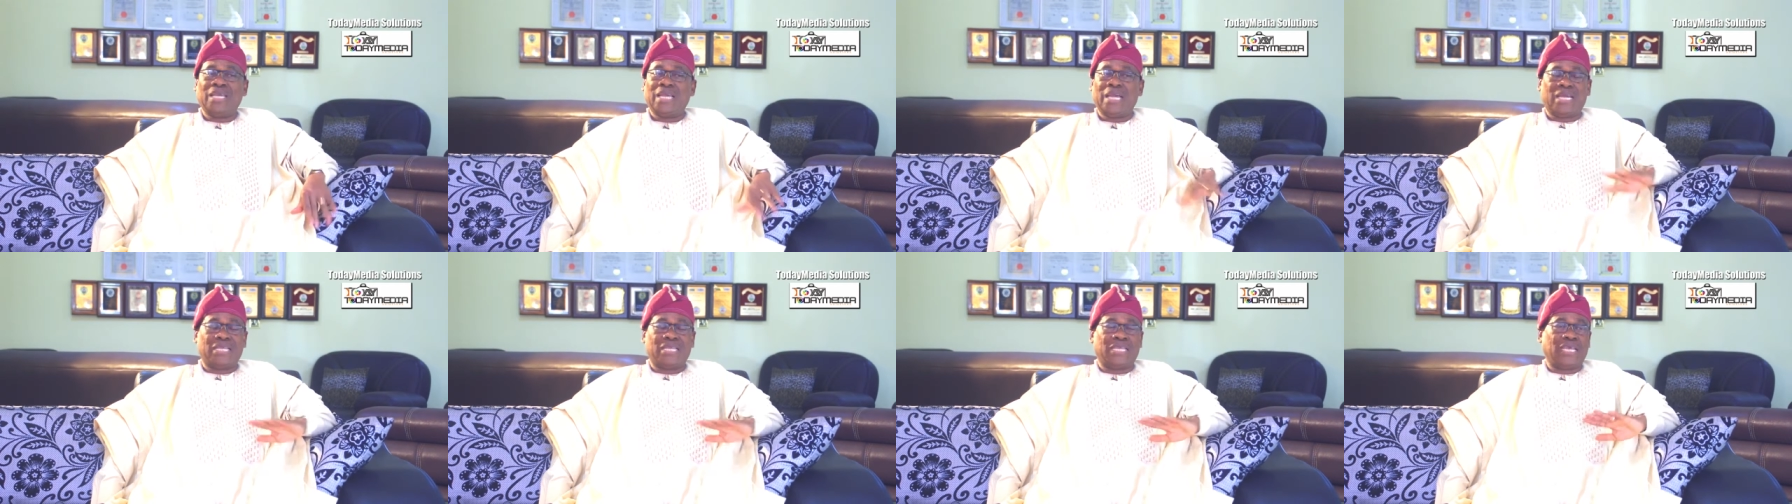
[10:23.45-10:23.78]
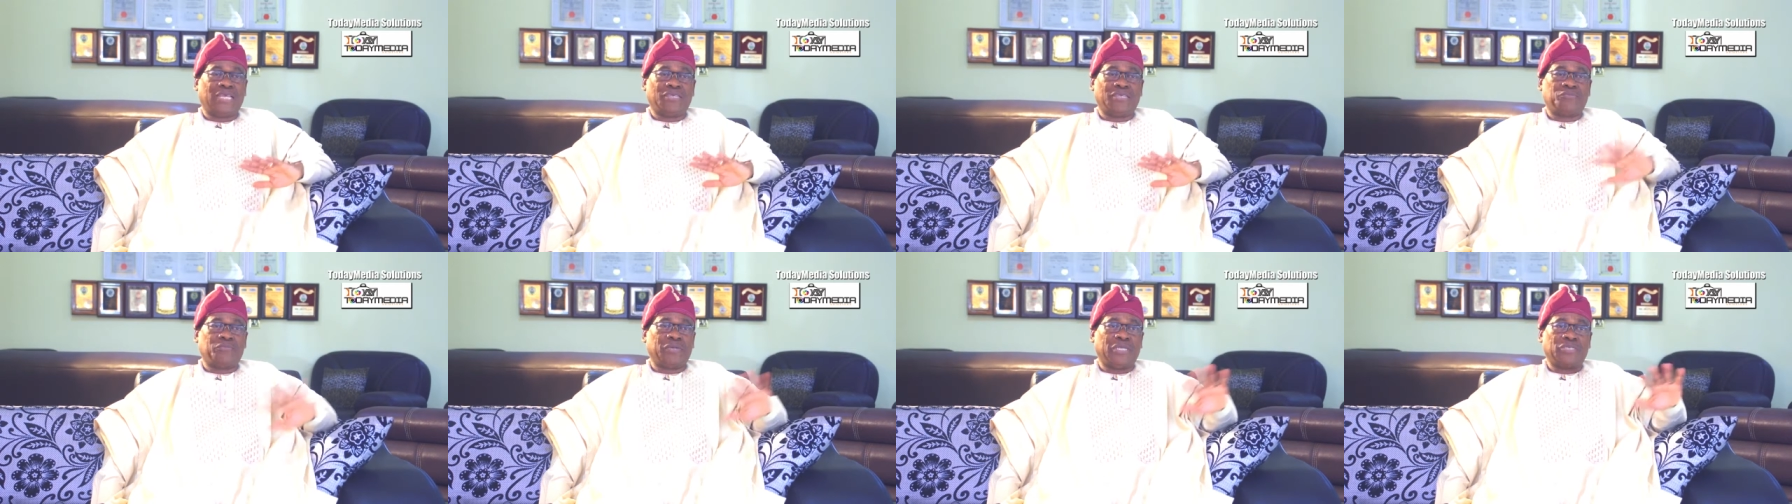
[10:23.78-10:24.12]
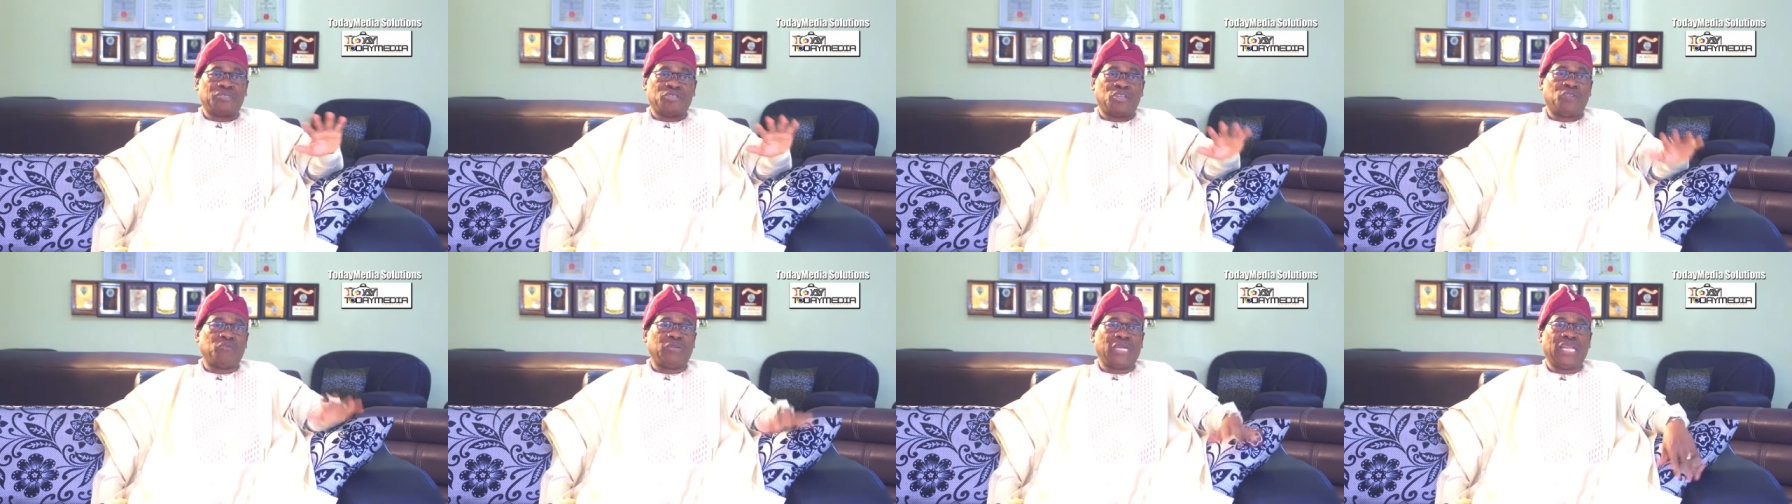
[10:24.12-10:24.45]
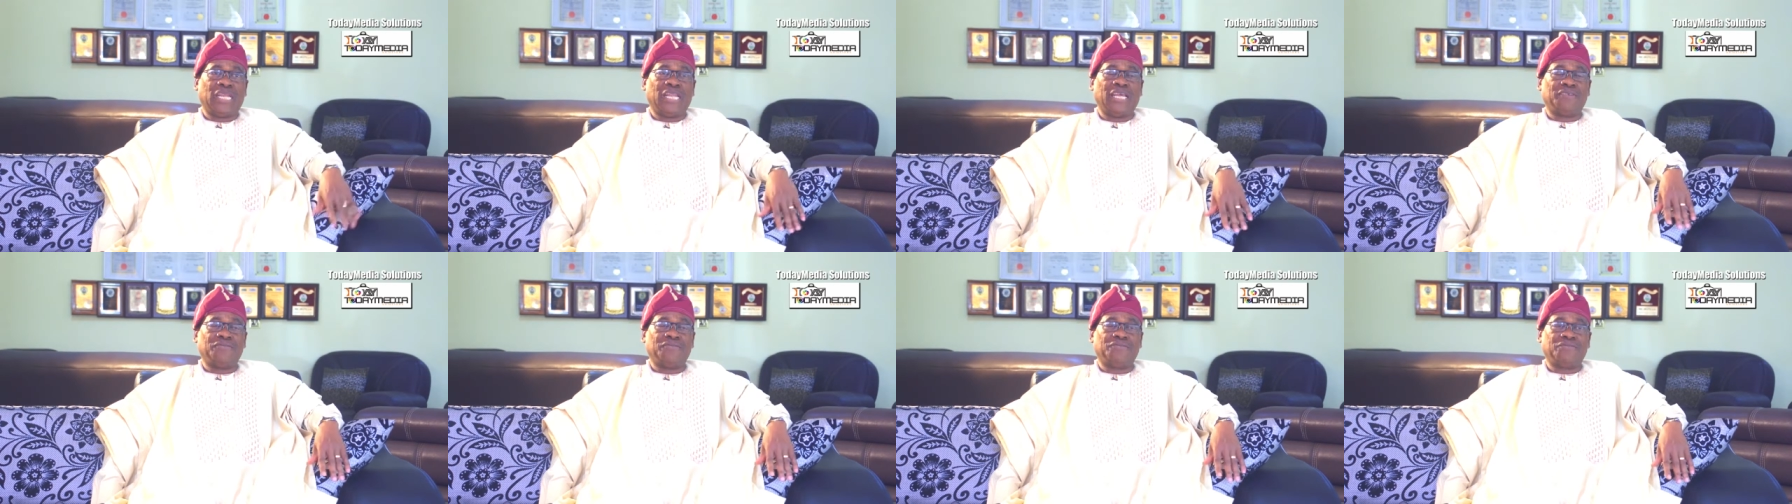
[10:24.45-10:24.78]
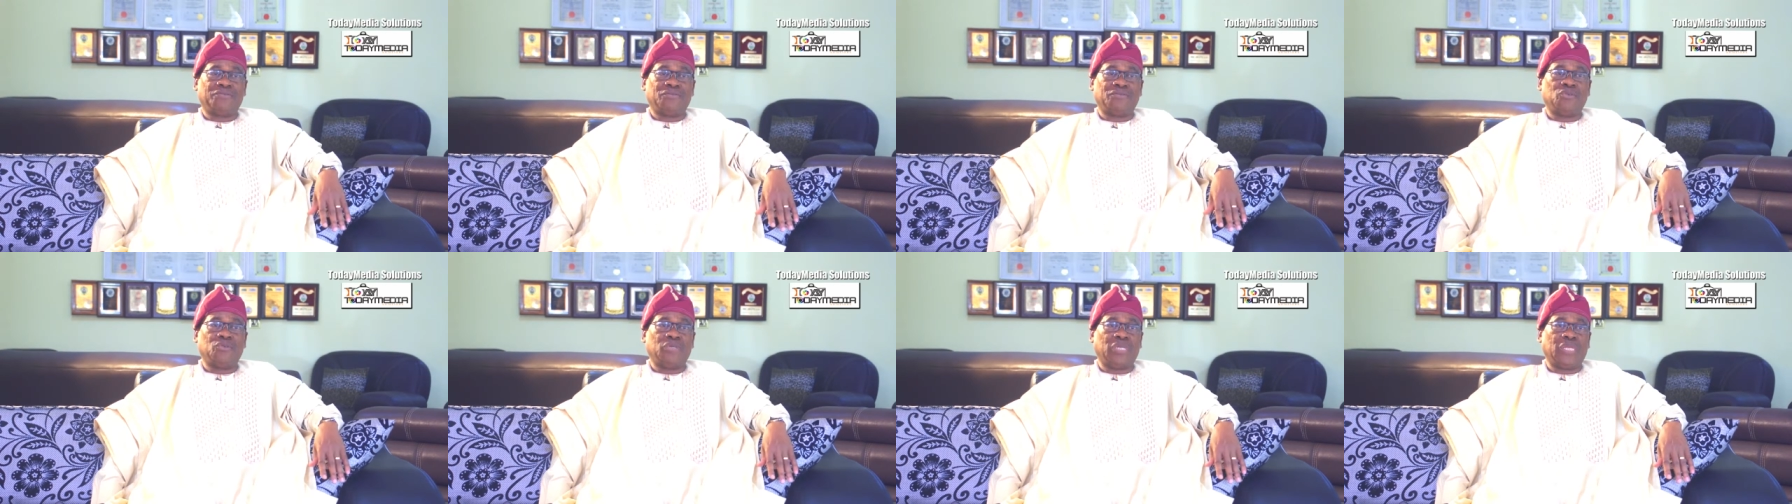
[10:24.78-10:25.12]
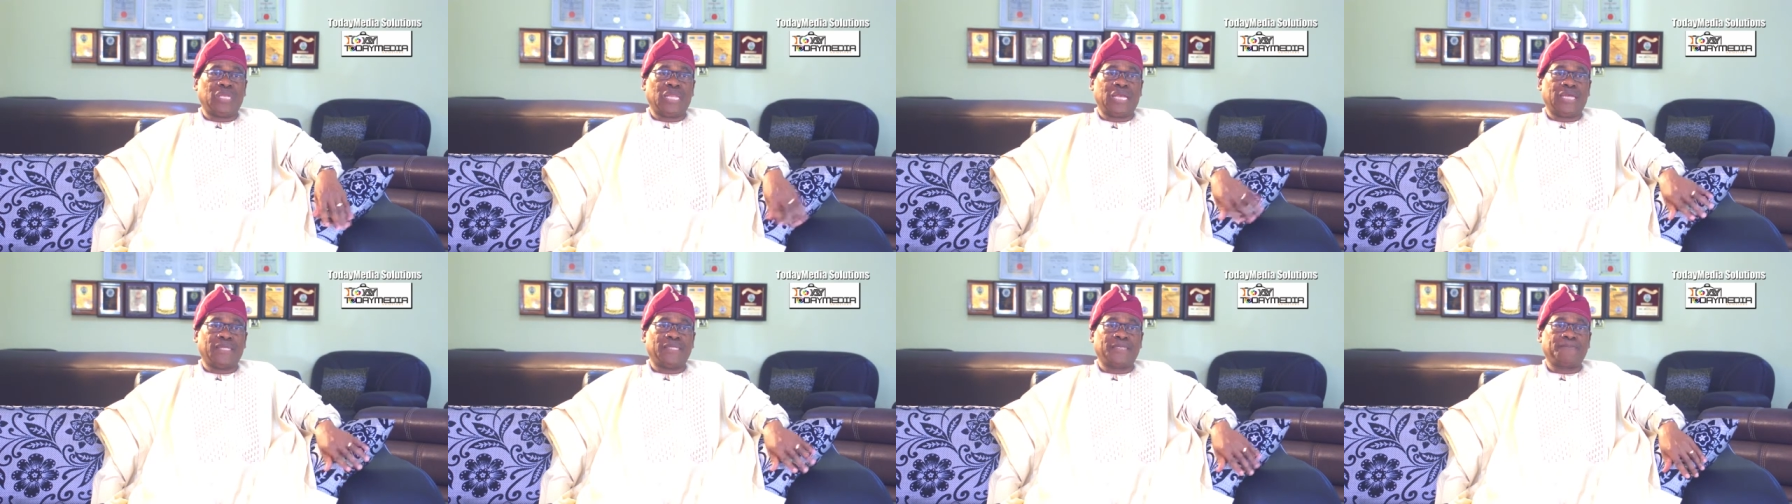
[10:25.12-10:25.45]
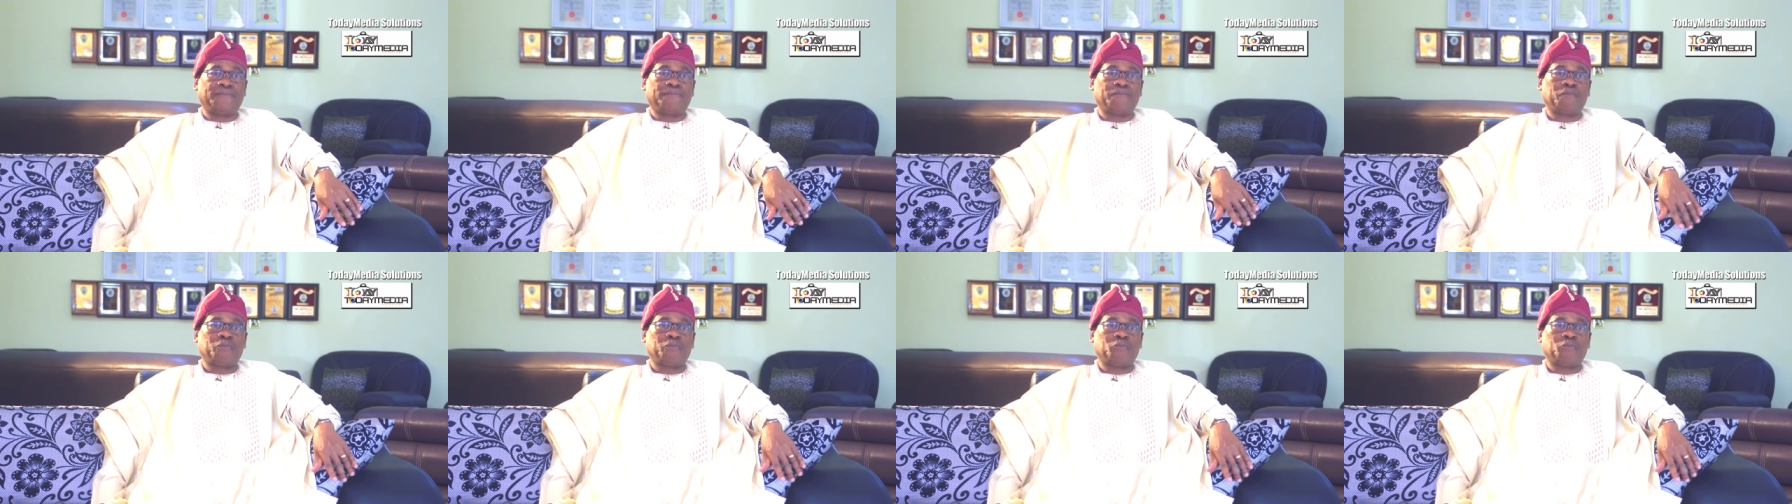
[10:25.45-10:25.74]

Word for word: And I spent all my life doing that.